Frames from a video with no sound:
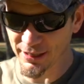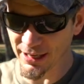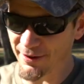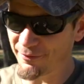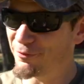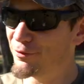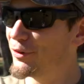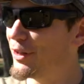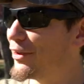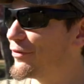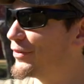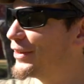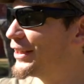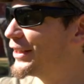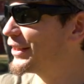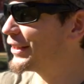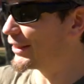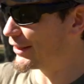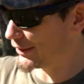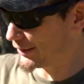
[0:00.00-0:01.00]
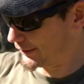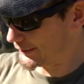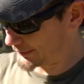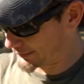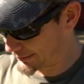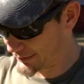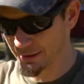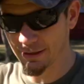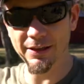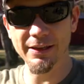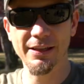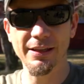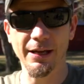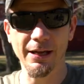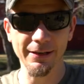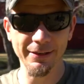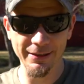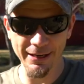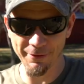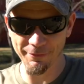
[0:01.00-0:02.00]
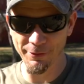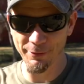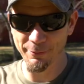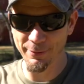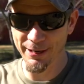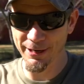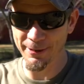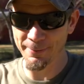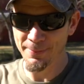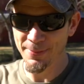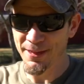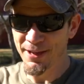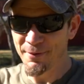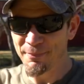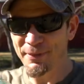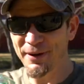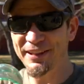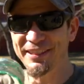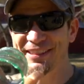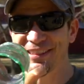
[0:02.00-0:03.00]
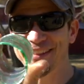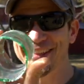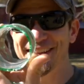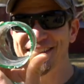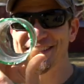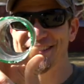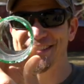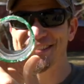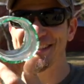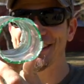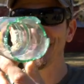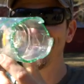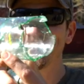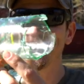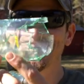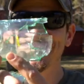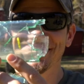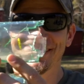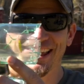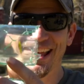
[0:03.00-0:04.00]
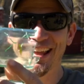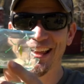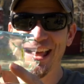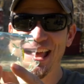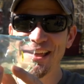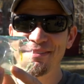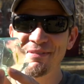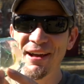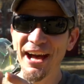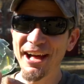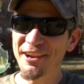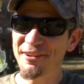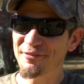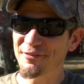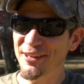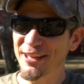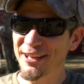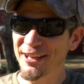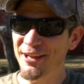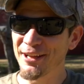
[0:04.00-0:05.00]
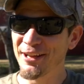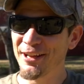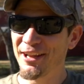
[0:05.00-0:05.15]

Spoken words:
got fluffing cotton everywhere. But the cylinder that came out of it,